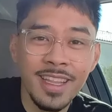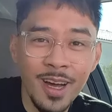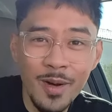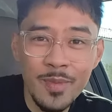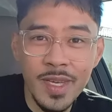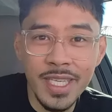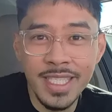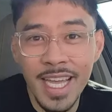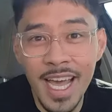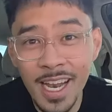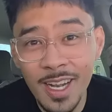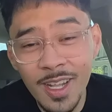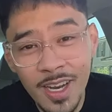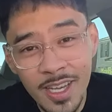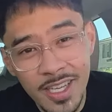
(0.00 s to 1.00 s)
the homies. They
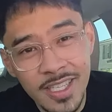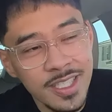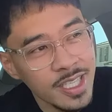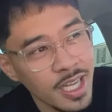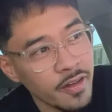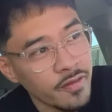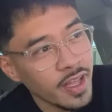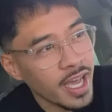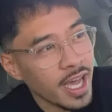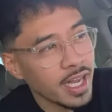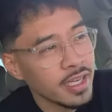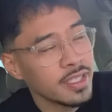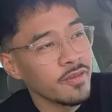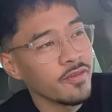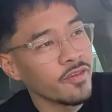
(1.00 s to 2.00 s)
had a lot of good stuff. They
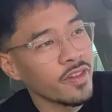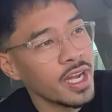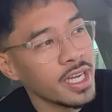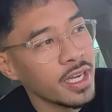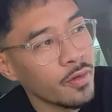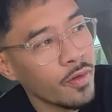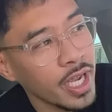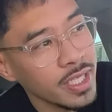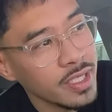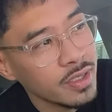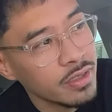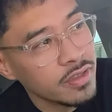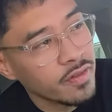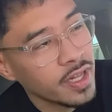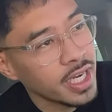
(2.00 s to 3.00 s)
had some Flyknit
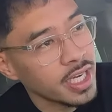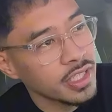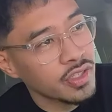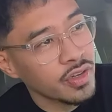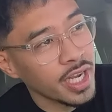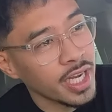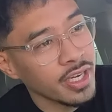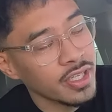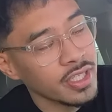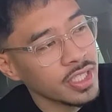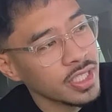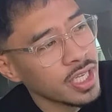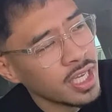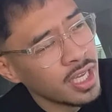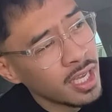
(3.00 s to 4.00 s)
racers, Flyknit
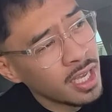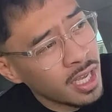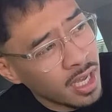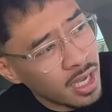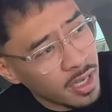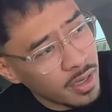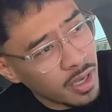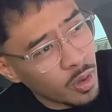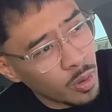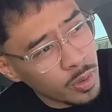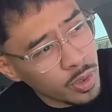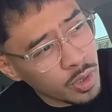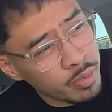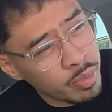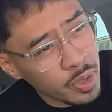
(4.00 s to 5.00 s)
trainers,
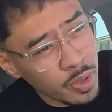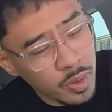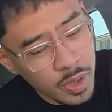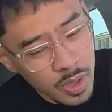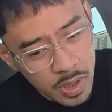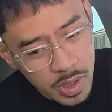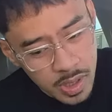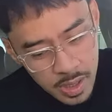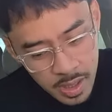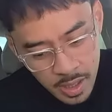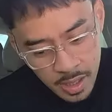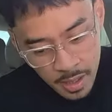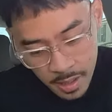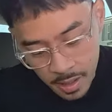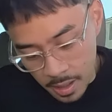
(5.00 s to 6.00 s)
Ultra Boosts.
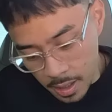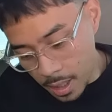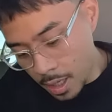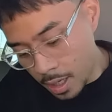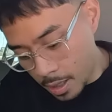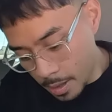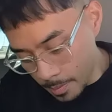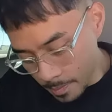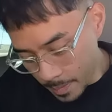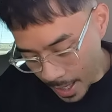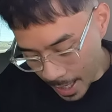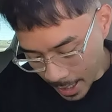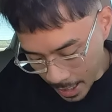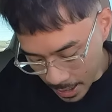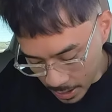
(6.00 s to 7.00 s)
Um,
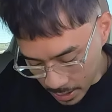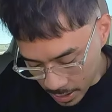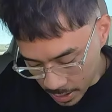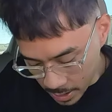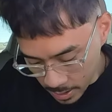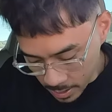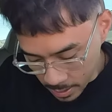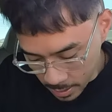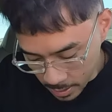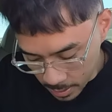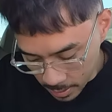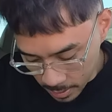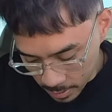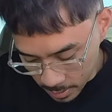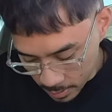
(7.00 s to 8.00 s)
I kind of just
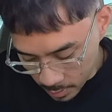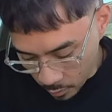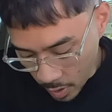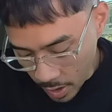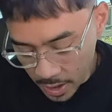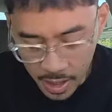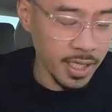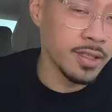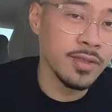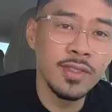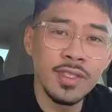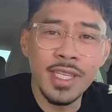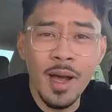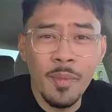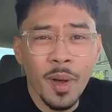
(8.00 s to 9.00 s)
wanted
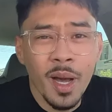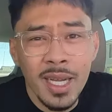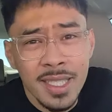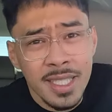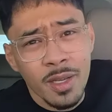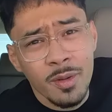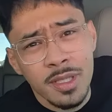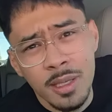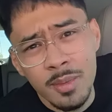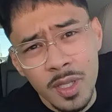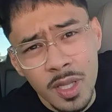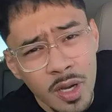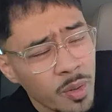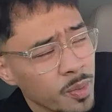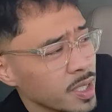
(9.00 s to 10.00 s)
to stop by and say what's up
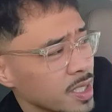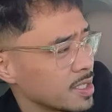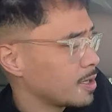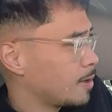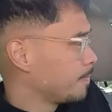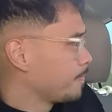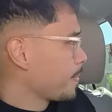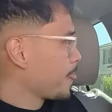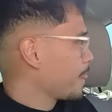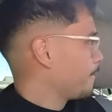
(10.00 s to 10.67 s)
to the homies. So.